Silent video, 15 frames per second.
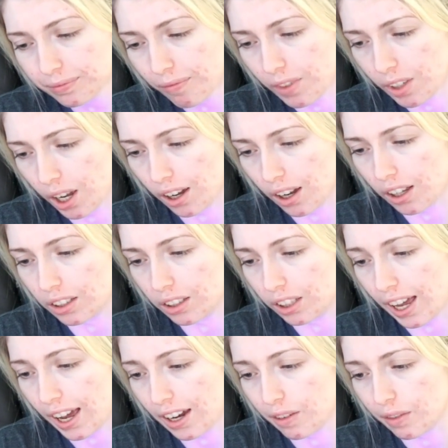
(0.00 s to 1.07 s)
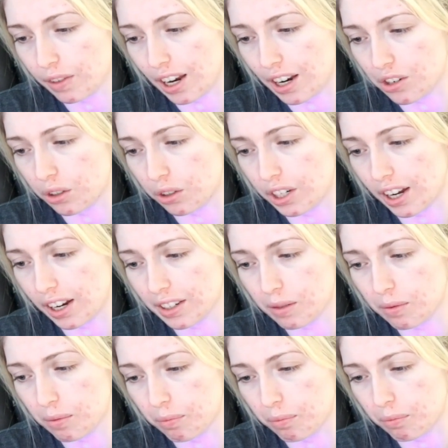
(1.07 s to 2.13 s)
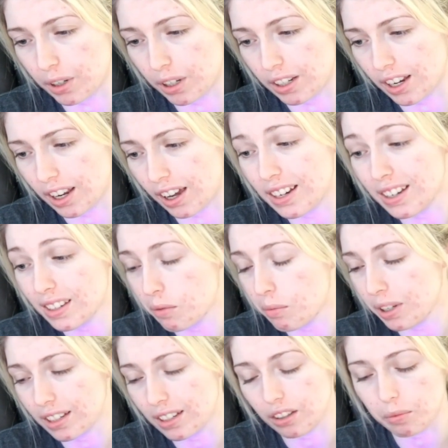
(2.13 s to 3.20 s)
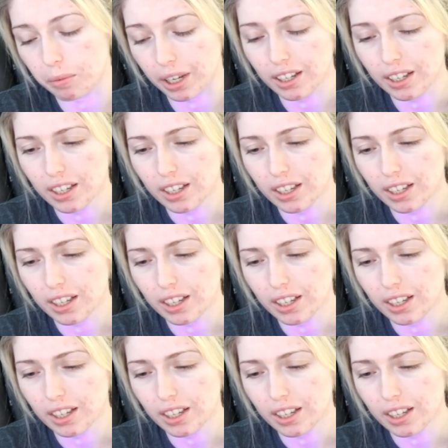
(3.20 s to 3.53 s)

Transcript: Lack of national decks, but yeah, it isn't a big deal to me.